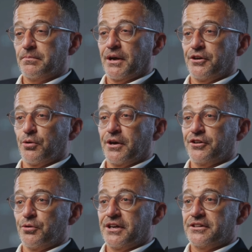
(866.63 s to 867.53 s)
By
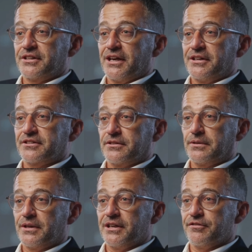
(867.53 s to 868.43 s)
2026,
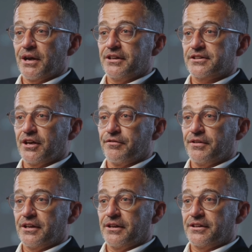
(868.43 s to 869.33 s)
expect self
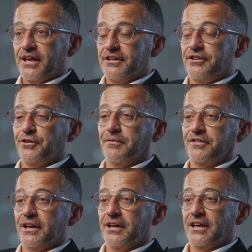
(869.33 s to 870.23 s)
healing test
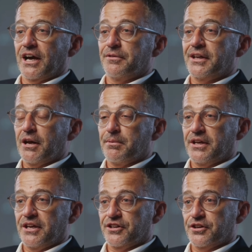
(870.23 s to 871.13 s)
scripts that adapt to
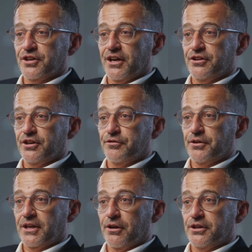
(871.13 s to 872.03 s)
application changes
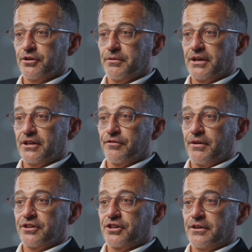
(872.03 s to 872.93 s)
without human
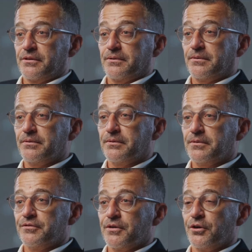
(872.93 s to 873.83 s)
intervention.
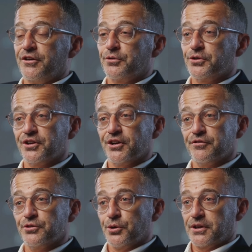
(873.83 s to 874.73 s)
The focus will
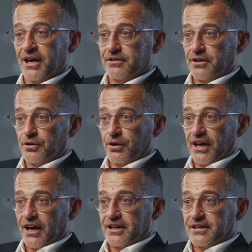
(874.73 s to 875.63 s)
shift toward ethical
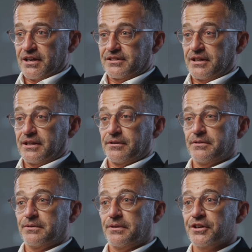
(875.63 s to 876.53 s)
AI testing,
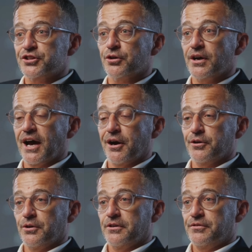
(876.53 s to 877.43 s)
ensuring
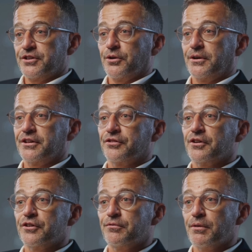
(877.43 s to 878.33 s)
algorithms don't
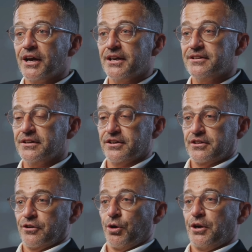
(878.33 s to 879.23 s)
introduce biases
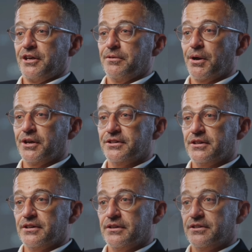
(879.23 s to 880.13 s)
into quality
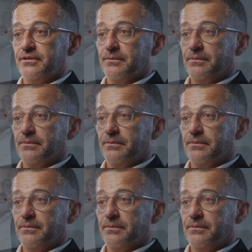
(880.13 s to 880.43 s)
processes.